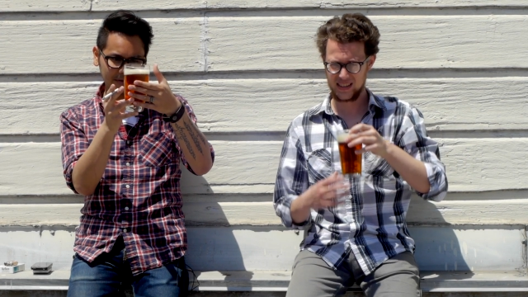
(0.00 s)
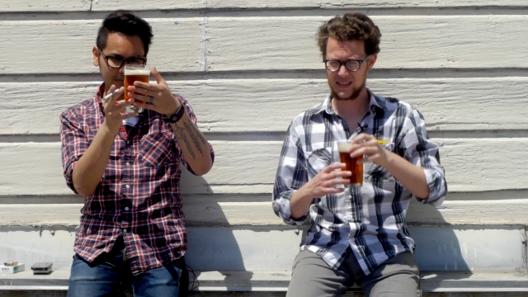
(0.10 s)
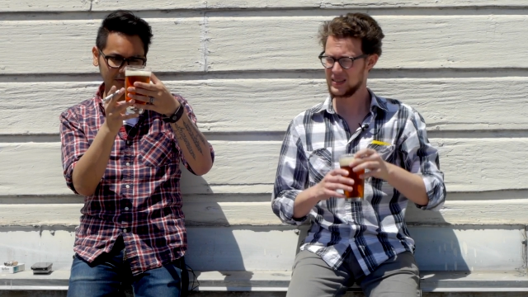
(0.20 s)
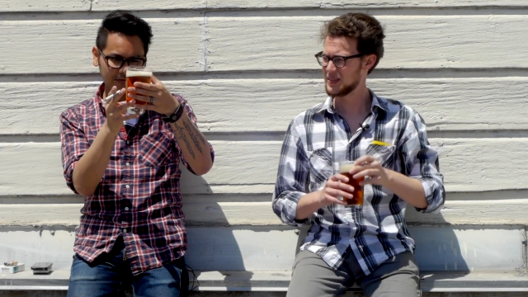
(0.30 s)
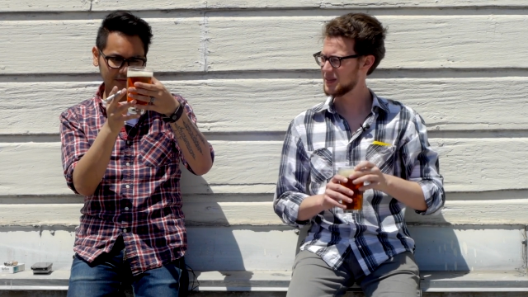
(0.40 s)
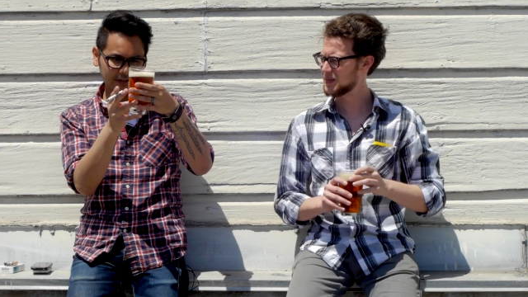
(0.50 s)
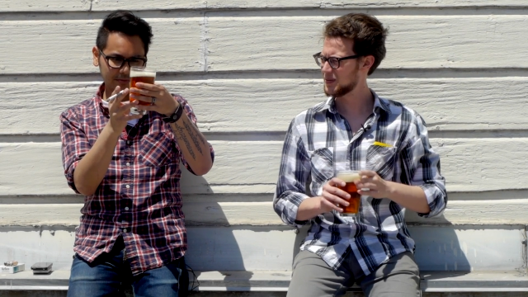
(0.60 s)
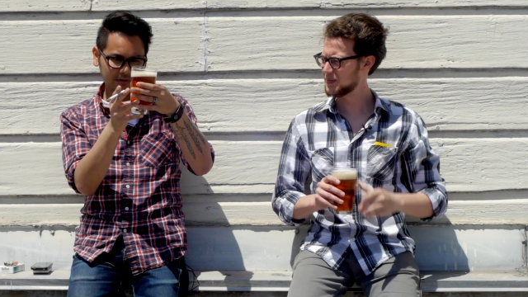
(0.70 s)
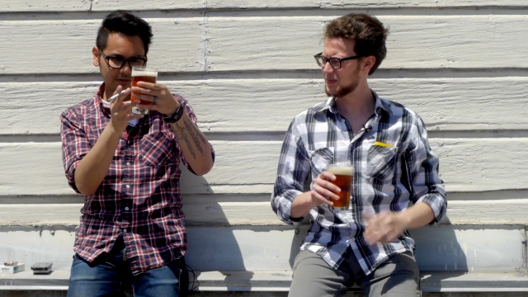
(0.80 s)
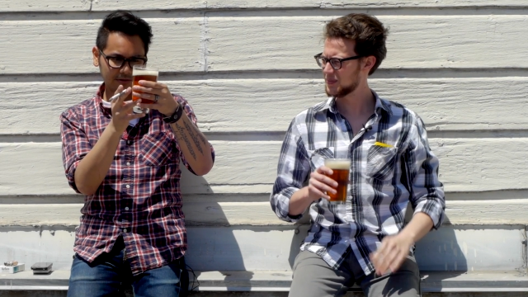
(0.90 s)
Speaker 1: mean, more
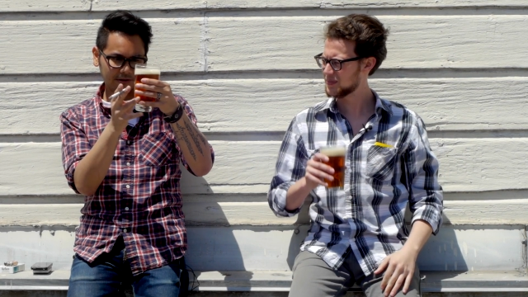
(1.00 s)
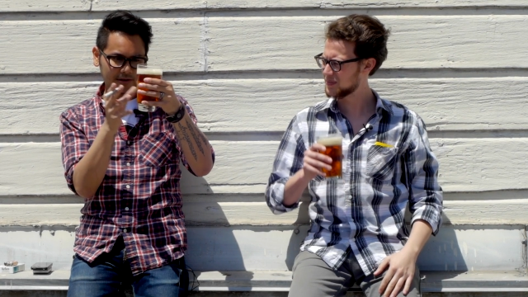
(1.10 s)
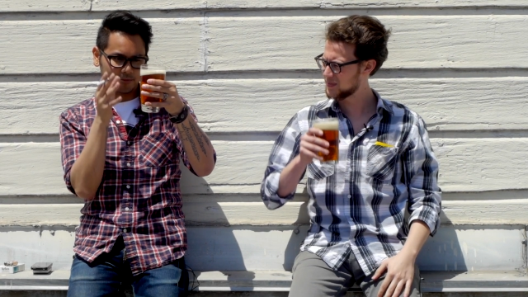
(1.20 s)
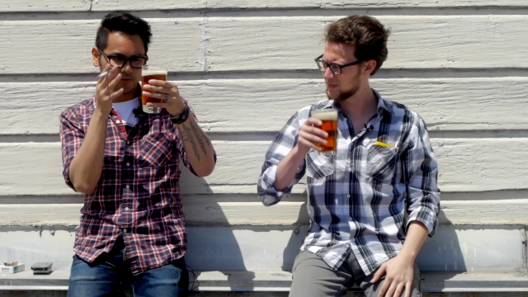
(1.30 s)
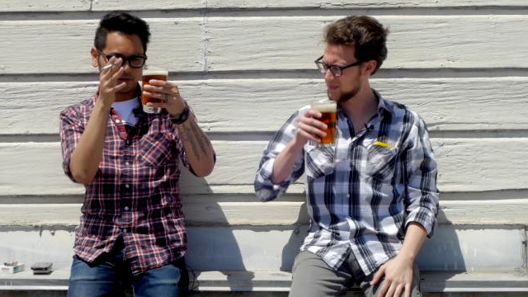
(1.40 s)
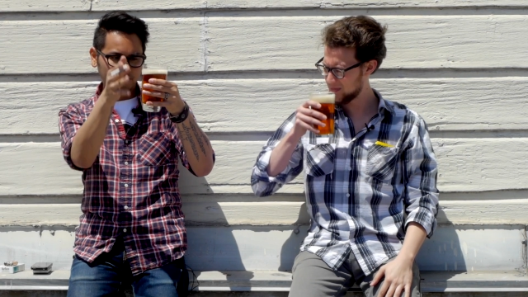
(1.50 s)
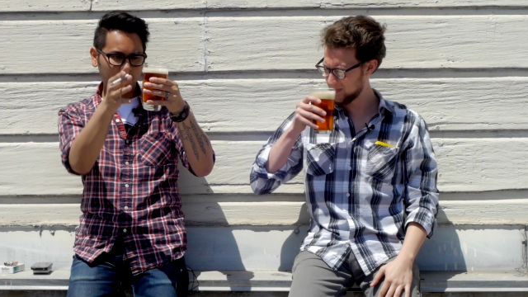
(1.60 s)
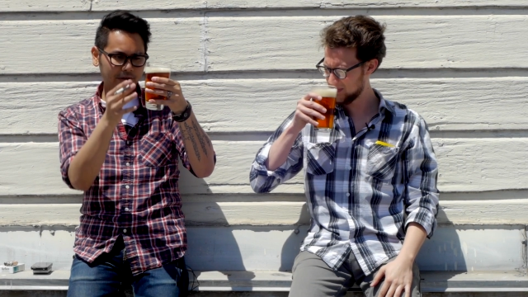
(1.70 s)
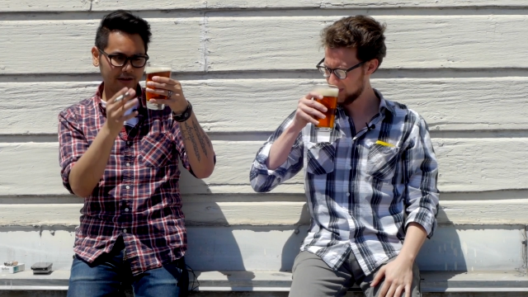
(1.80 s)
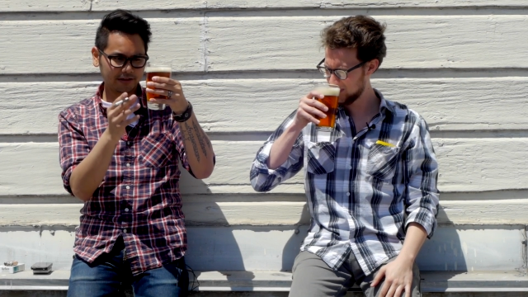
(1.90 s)
visible through or more
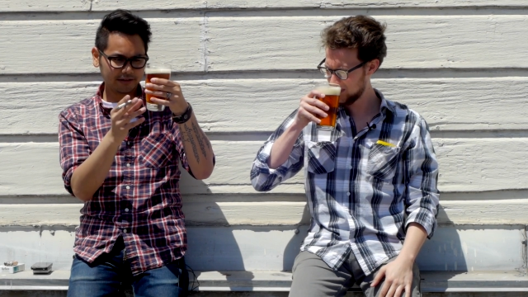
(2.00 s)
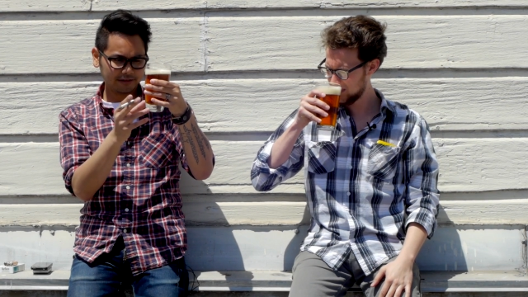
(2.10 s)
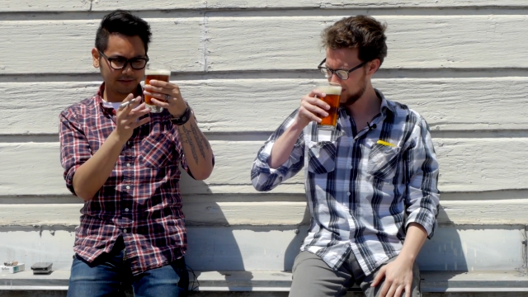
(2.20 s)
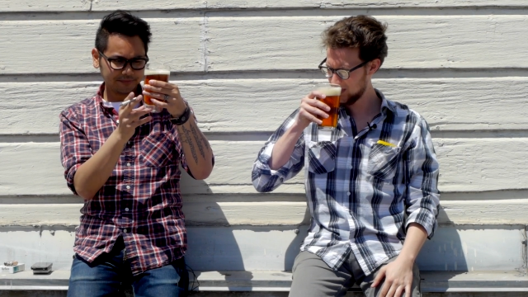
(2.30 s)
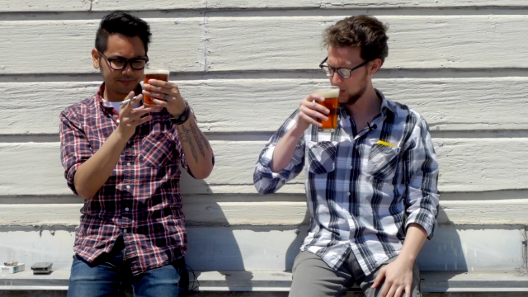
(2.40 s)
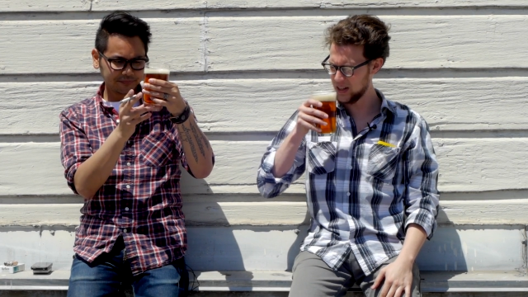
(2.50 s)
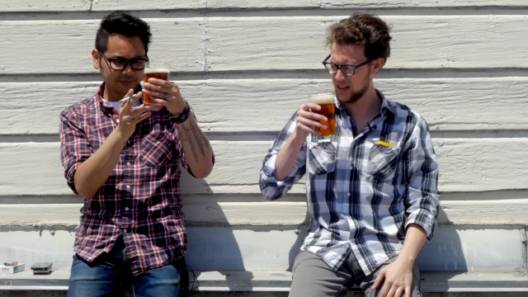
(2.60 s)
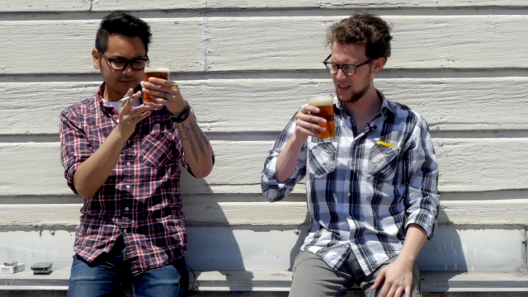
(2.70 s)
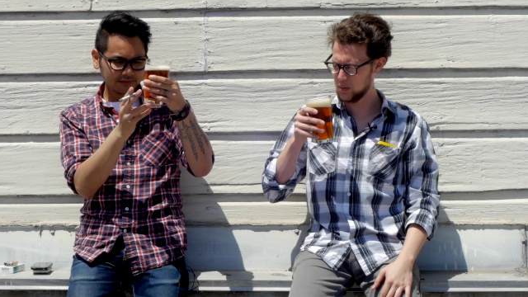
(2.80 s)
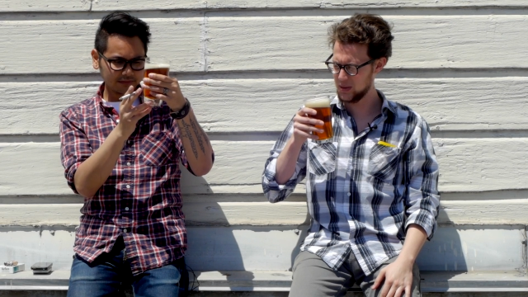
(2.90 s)
opaque.
Speaker 2: It's
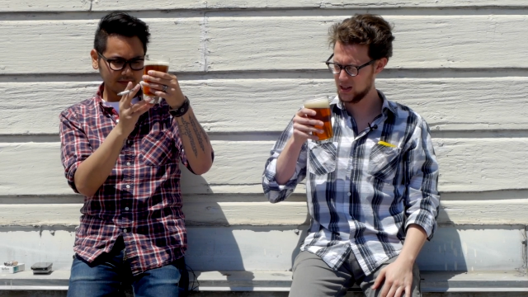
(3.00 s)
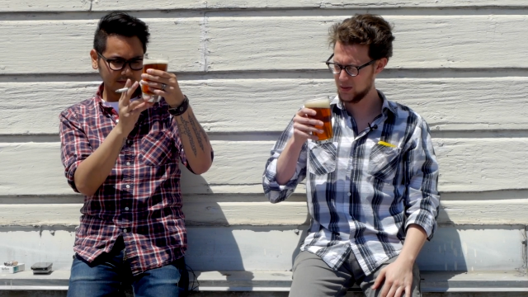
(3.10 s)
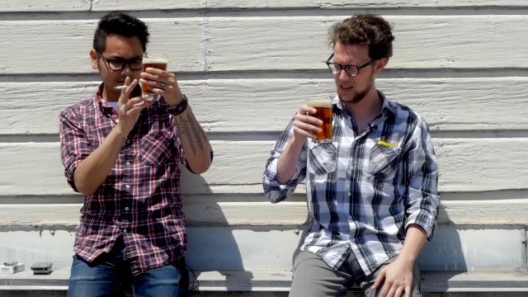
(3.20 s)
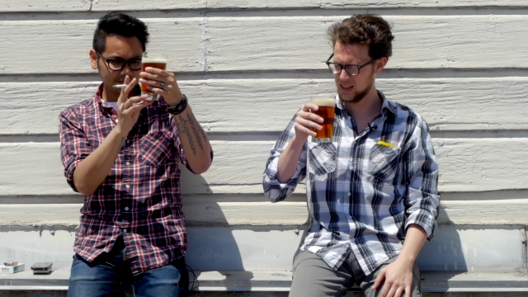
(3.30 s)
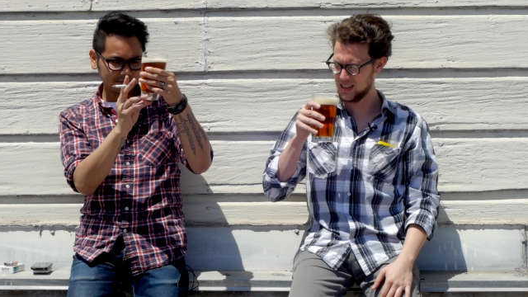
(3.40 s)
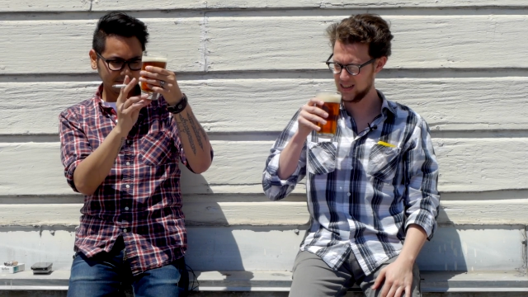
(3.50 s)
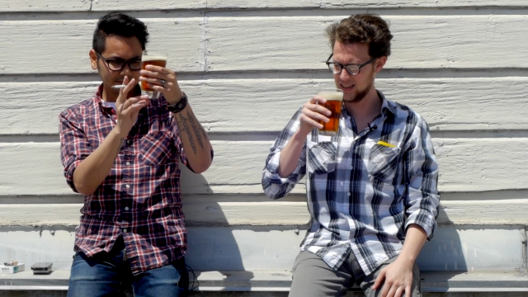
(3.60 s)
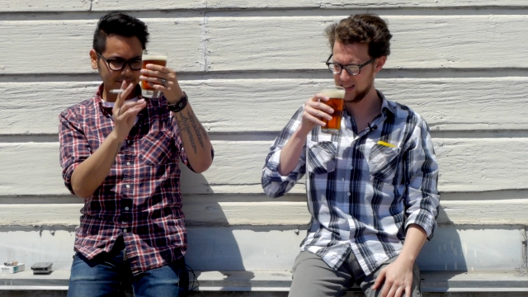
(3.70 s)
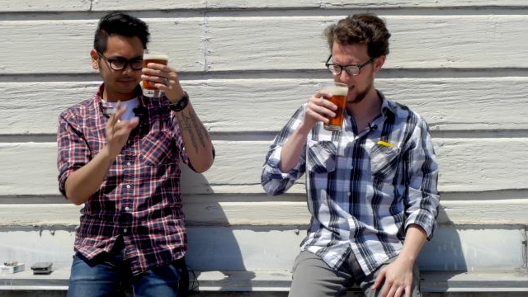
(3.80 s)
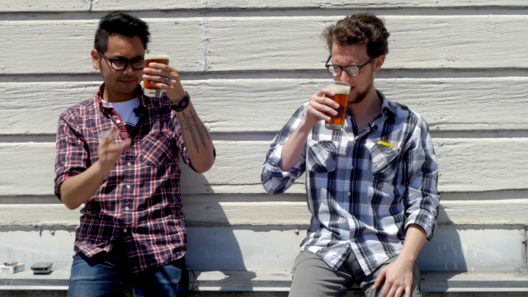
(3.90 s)
weird. This beer smells like
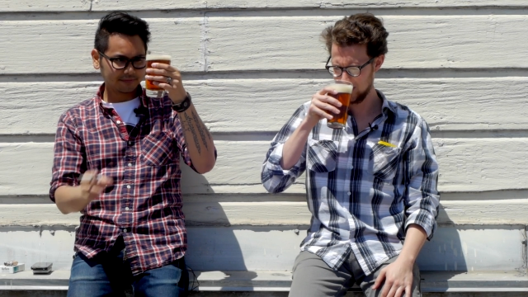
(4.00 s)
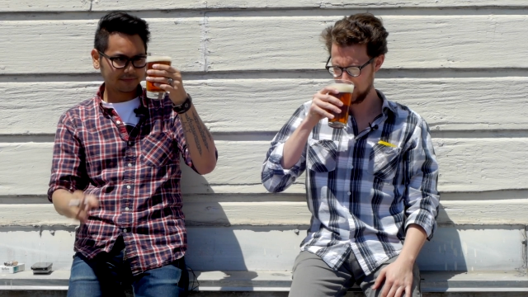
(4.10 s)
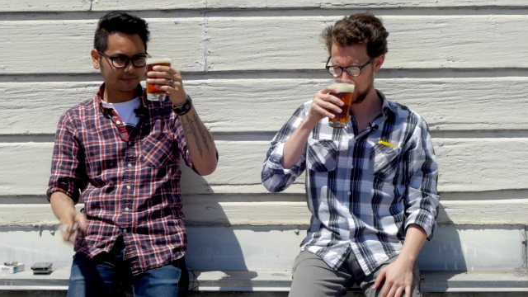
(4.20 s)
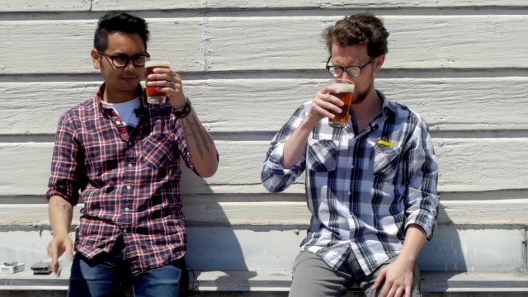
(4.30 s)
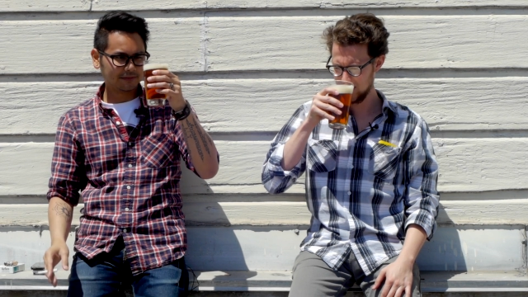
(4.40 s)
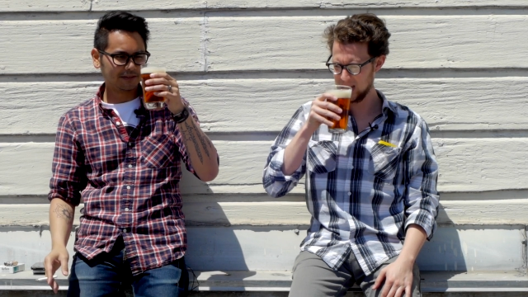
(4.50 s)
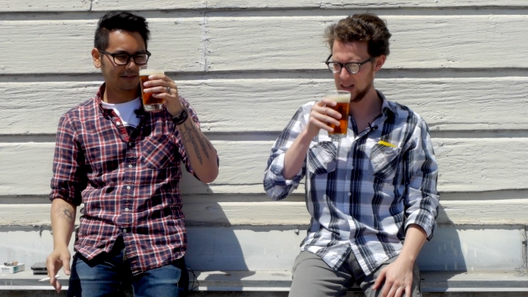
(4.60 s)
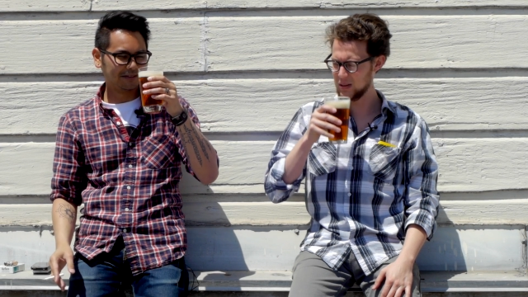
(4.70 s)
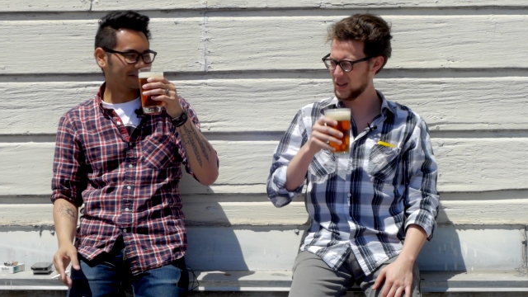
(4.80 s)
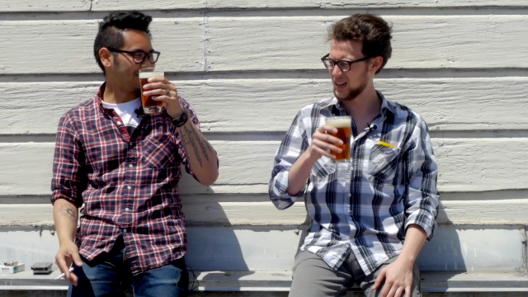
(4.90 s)
cigarettes.
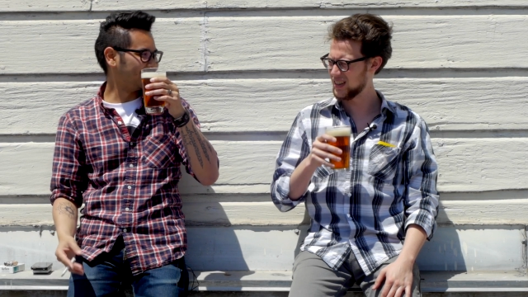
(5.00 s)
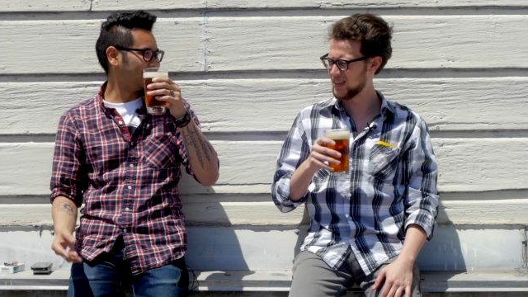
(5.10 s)
Oh wait.